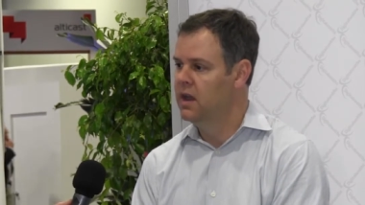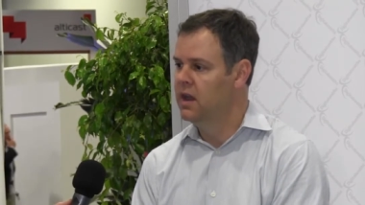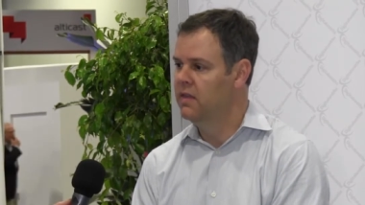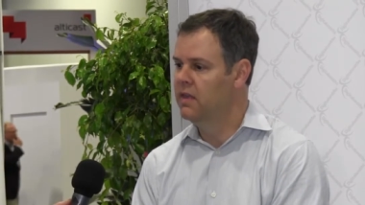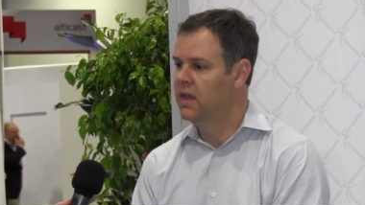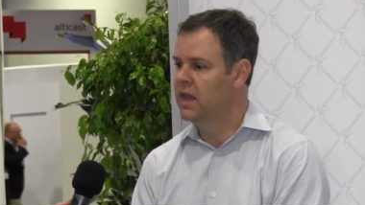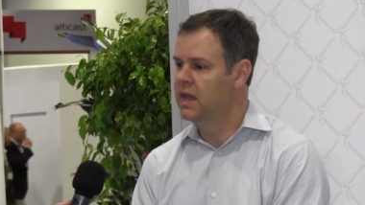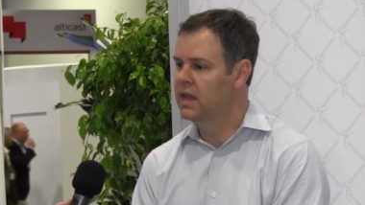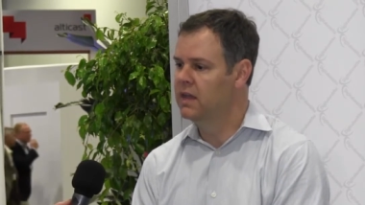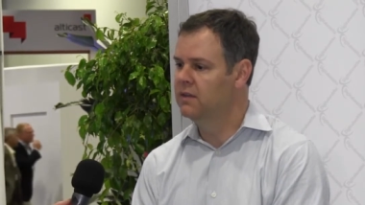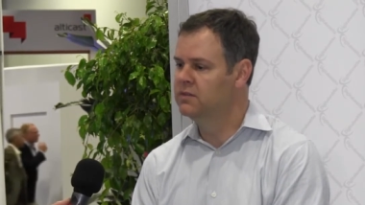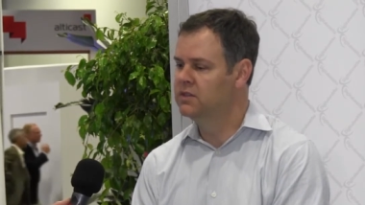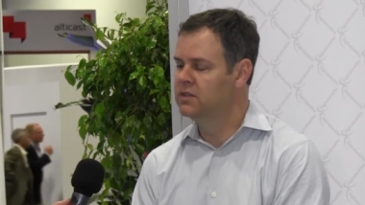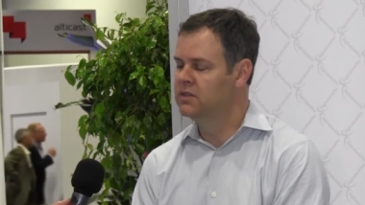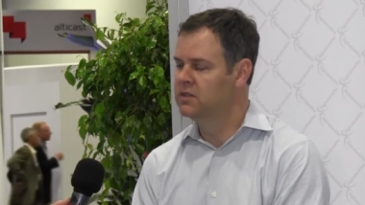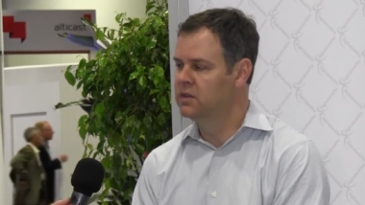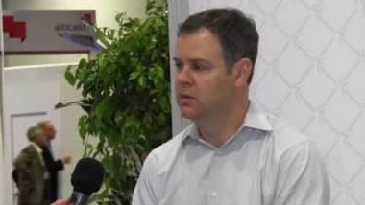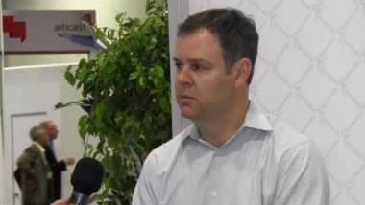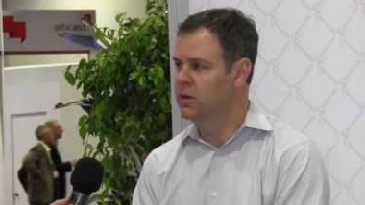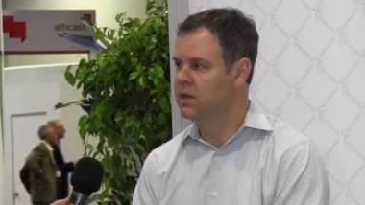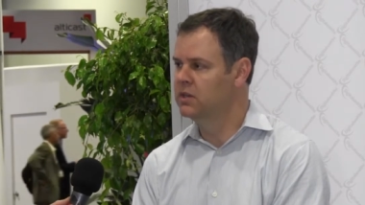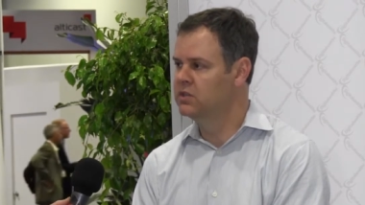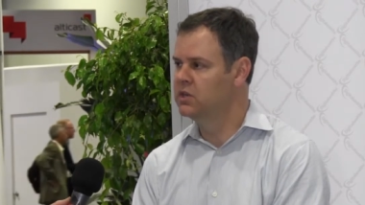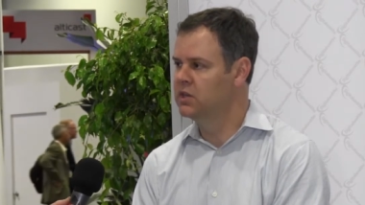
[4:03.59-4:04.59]
and that gives us
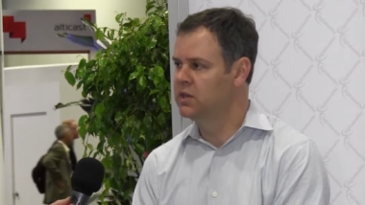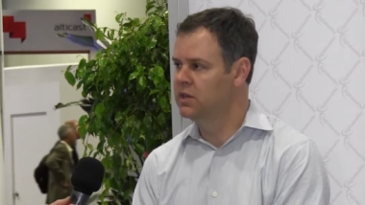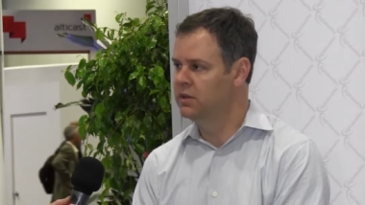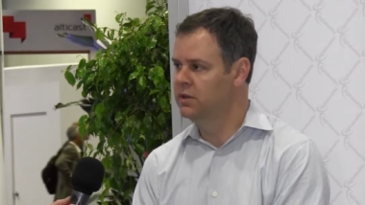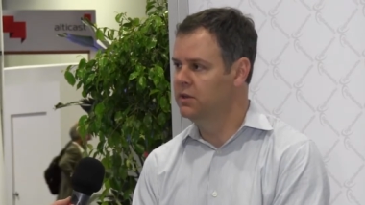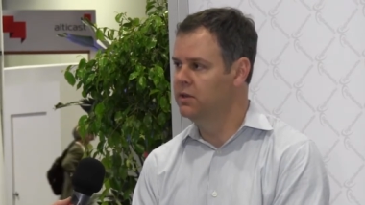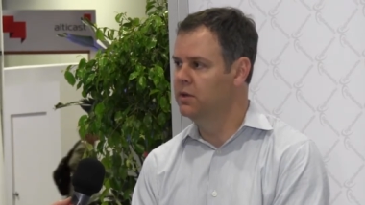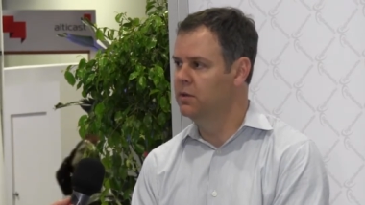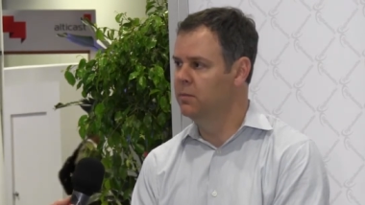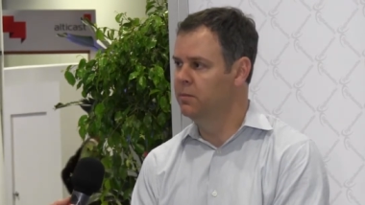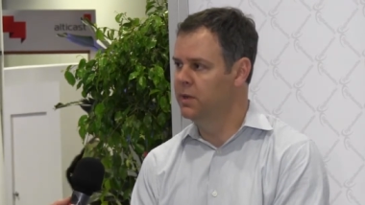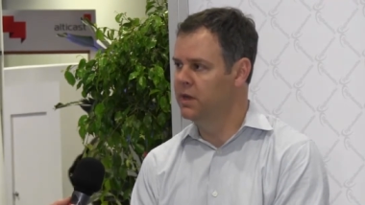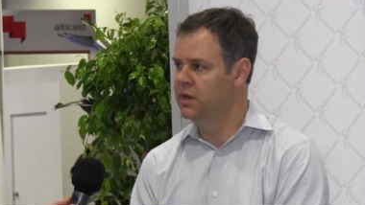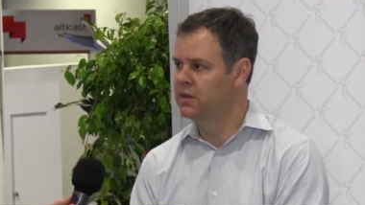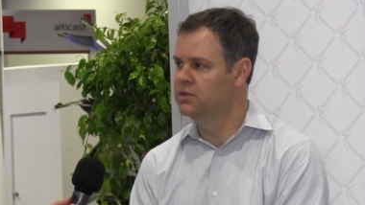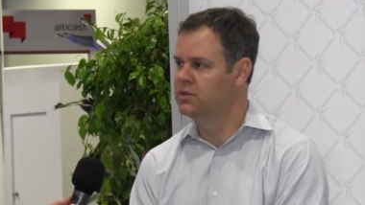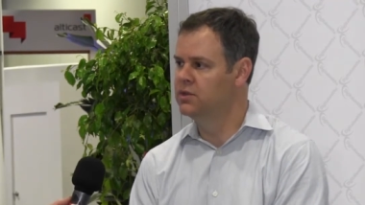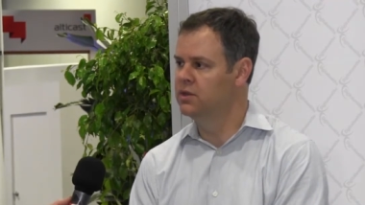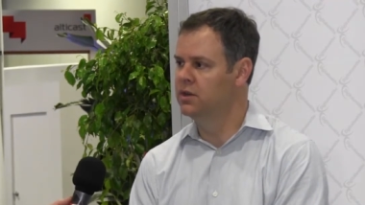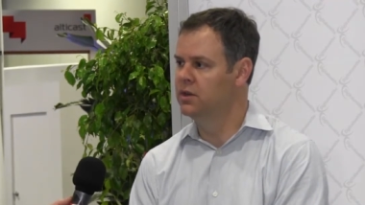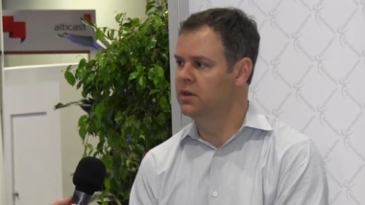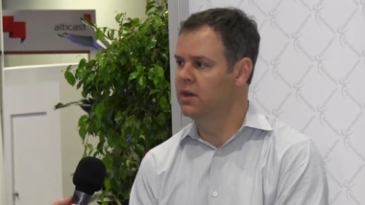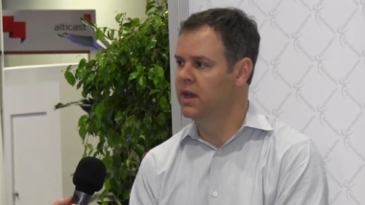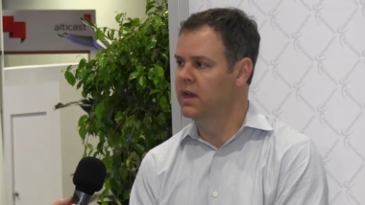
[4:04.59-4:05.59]
a much clearer
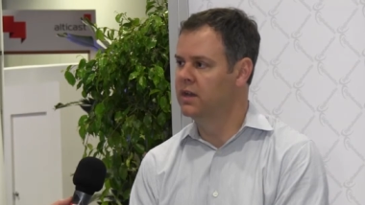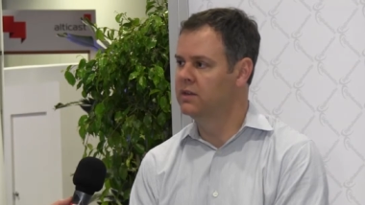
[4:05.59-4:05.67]
picture